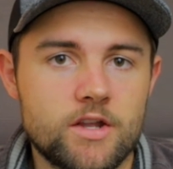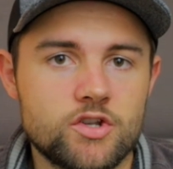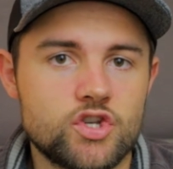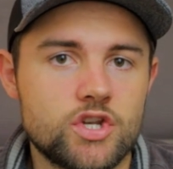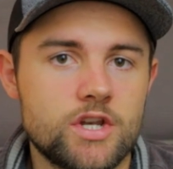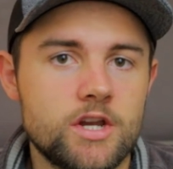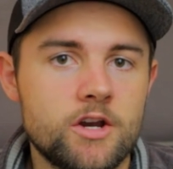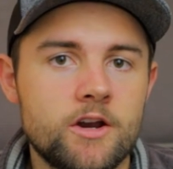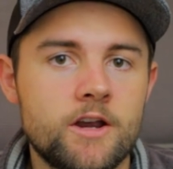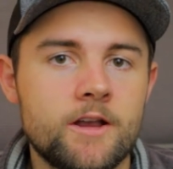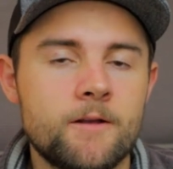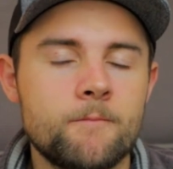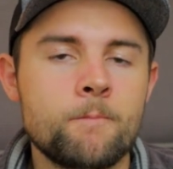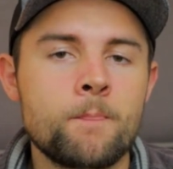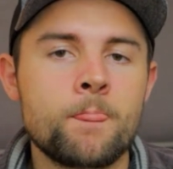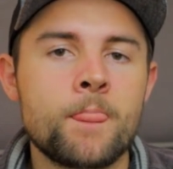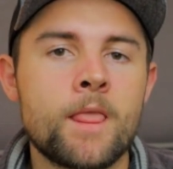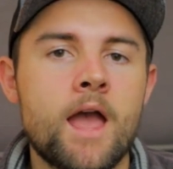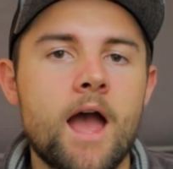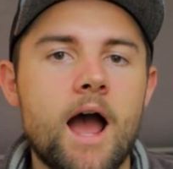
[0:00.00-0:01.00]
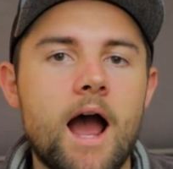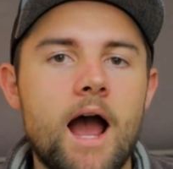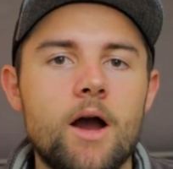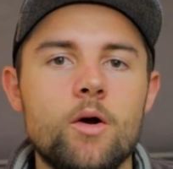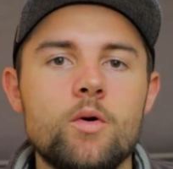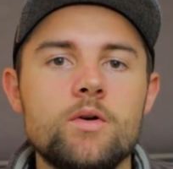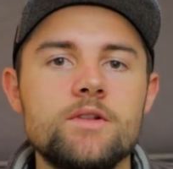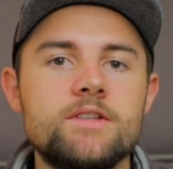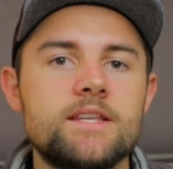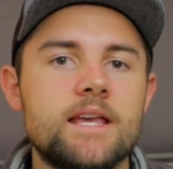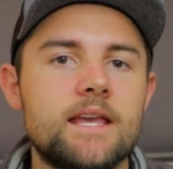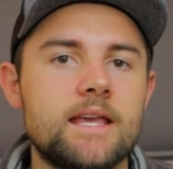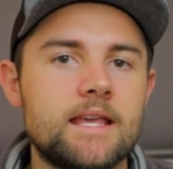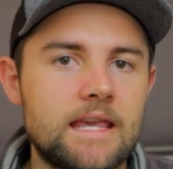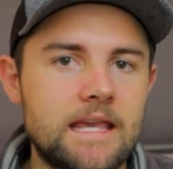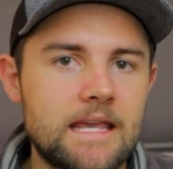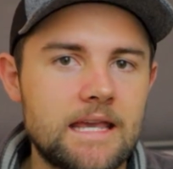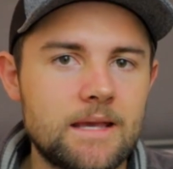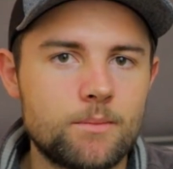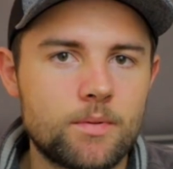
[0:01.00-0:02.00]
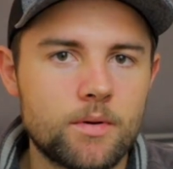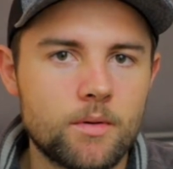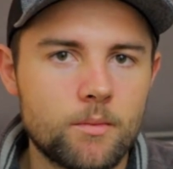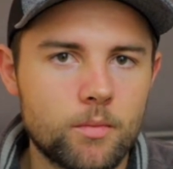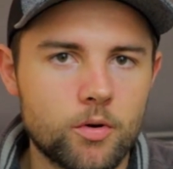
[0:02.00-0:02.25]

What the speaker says: engineering, I would say keep